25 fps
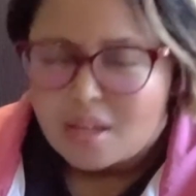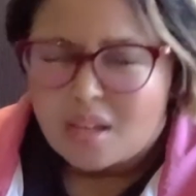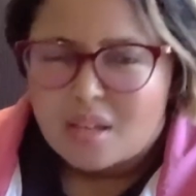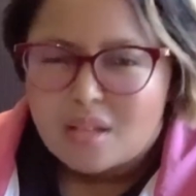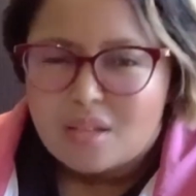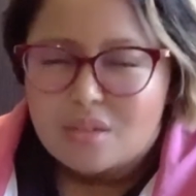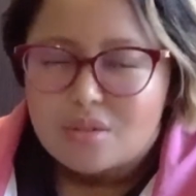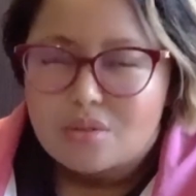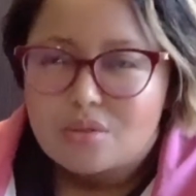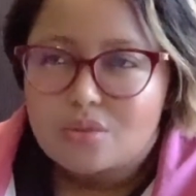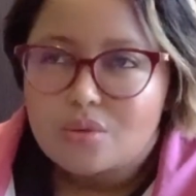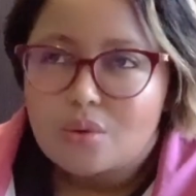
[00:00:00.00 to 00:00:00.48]

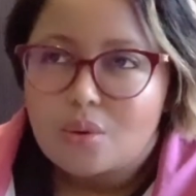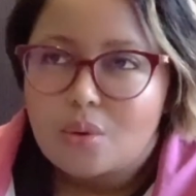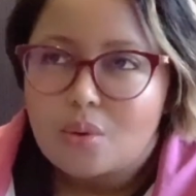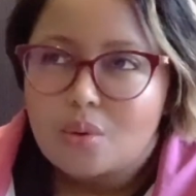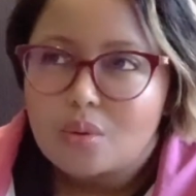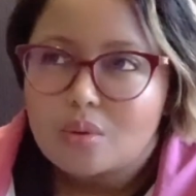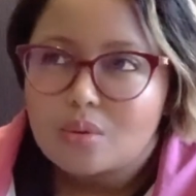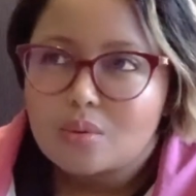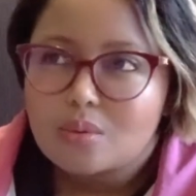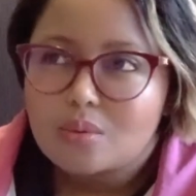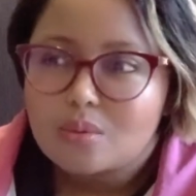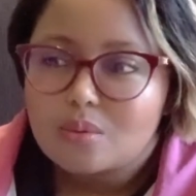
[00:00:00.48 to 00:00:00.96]

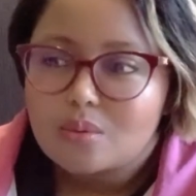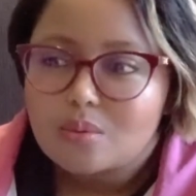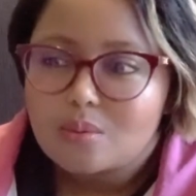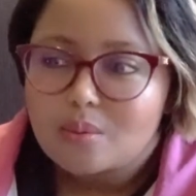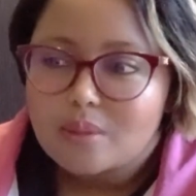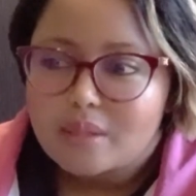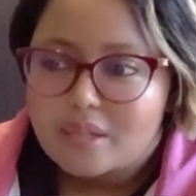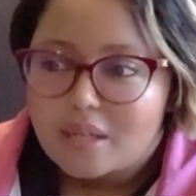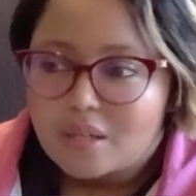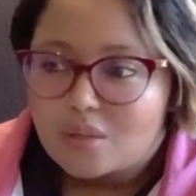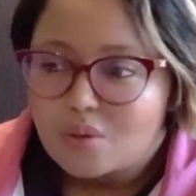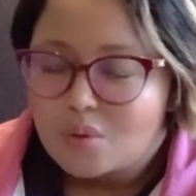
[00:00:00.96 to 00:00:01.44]
So
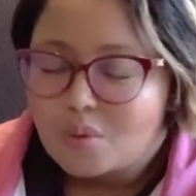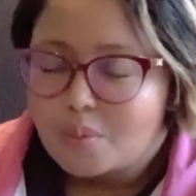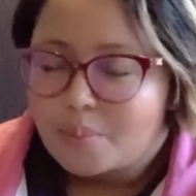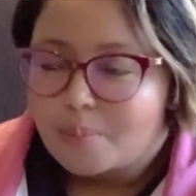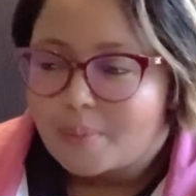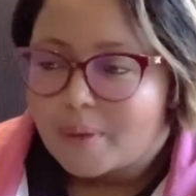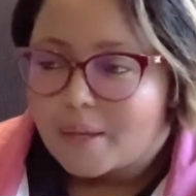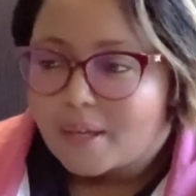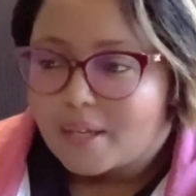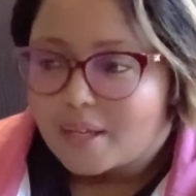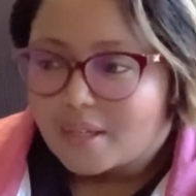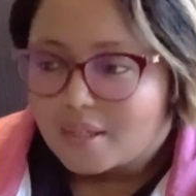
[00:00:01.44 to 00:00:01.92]
when I look
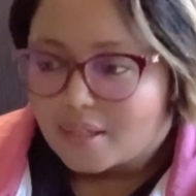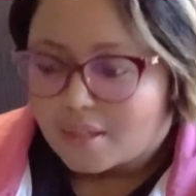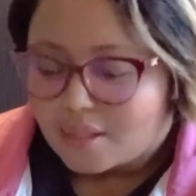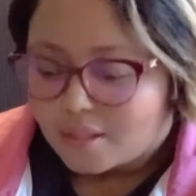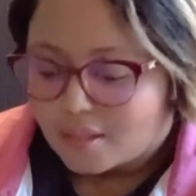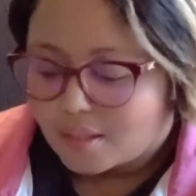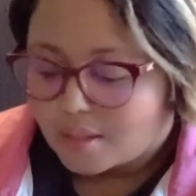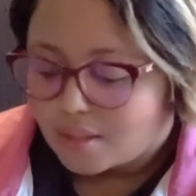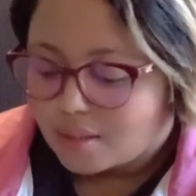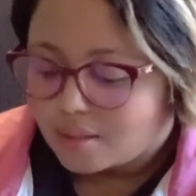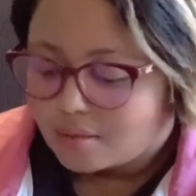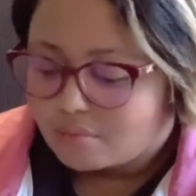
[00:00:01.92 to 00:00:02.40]
back,
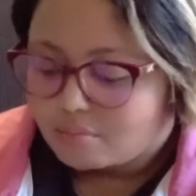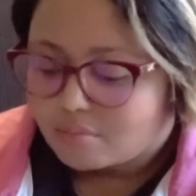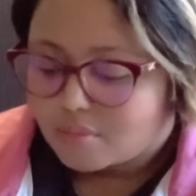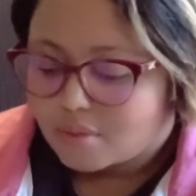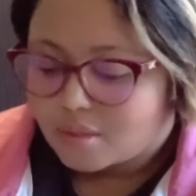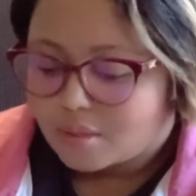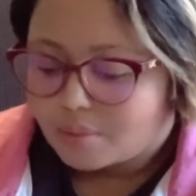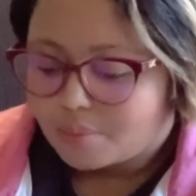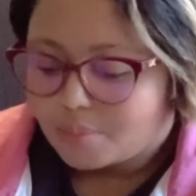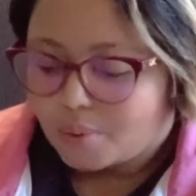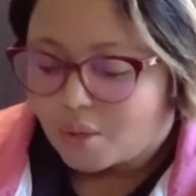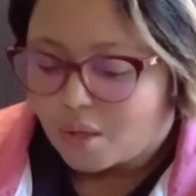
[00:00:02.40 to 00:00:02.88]

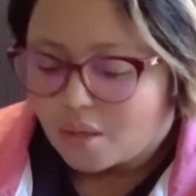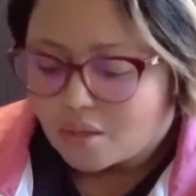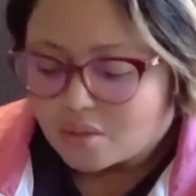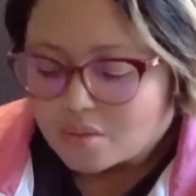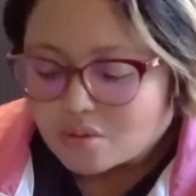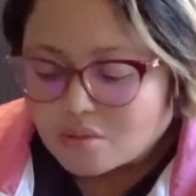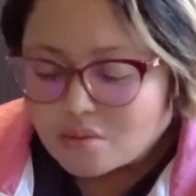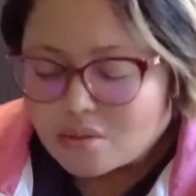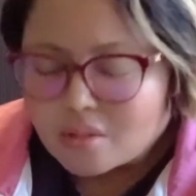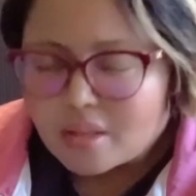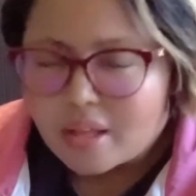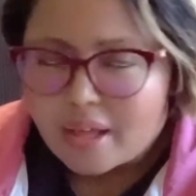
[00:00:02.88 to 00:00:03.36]
the
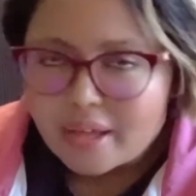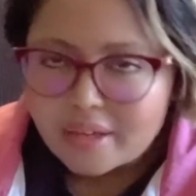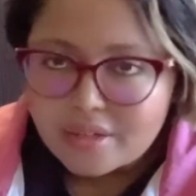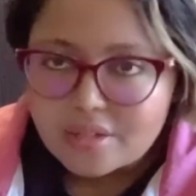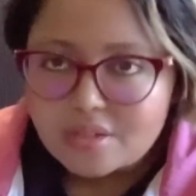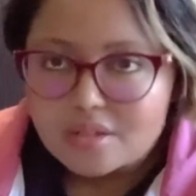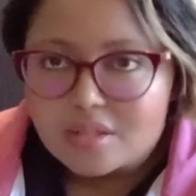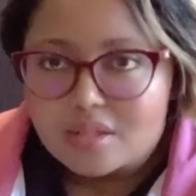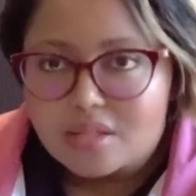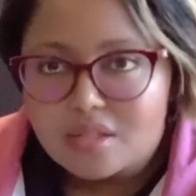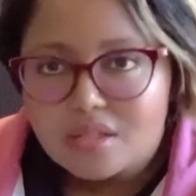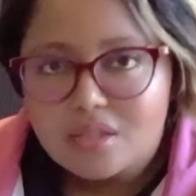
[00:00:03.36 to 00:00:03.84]
parcel
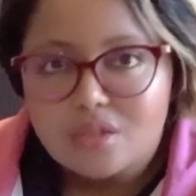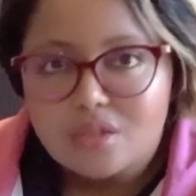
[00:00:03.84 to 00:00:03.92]
actually